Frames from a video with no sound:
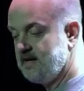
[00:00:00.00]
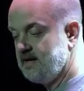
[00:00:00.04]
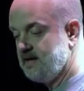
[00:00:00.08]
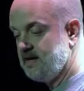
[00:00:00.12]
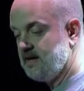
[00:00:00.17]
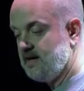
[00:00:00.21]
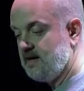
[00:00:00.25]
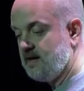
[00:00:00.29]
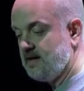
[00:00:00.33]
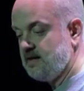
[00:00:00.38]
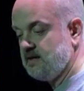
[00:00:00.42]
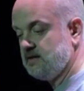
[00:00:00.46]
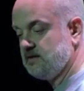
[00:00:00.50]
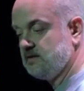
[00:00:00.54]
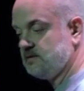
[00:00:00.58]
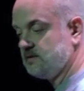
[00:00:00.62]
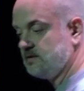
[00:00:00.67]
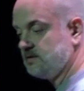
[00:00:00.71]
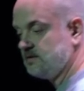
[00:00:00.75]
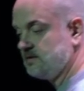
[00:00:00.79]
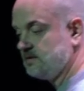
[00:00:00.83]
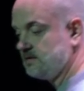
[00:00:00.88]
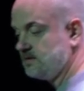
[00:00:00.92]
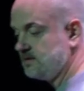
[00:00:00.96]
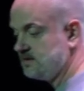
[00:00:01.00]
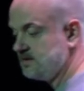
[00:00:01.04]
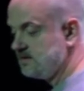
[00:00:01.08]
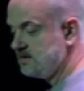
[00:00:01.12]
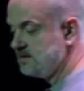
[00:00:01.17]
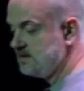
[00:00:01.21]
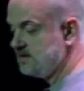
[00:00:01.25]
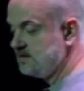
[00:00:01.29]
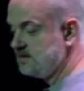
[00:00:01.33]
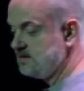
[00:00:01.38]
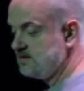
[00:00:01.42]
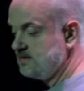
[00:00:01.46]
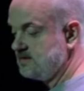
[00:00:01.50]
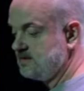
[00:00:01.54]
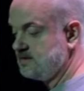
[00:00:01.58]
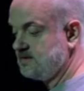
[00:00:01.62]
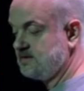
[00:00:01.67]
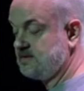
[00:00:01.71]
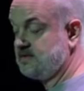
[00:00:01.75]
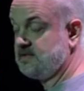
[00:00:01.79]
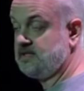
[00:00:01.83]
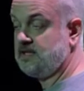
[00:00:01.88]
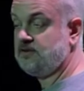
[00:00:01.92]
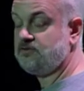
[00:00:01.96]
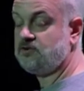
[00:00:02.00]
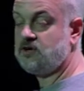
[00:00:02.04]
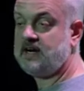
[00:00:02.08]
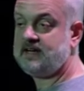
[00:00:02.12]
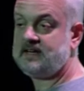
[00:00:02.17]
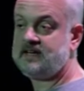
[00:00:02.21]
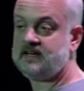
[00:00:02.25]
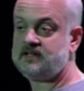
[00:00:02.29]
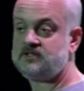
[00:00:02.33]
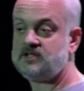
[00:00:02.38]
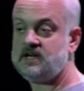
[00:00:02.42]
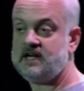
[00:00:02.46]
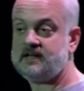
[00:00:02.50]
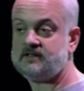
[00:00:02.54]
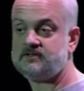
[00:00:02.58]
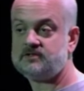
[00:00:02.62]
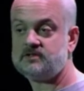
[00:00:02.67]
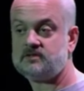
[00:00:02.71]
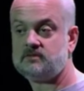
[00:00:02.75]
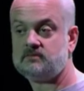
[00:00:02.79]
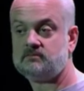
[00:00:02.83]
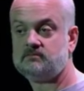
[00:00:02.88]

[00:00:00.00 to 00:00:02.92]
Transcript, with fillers: uh, give your idea a chance,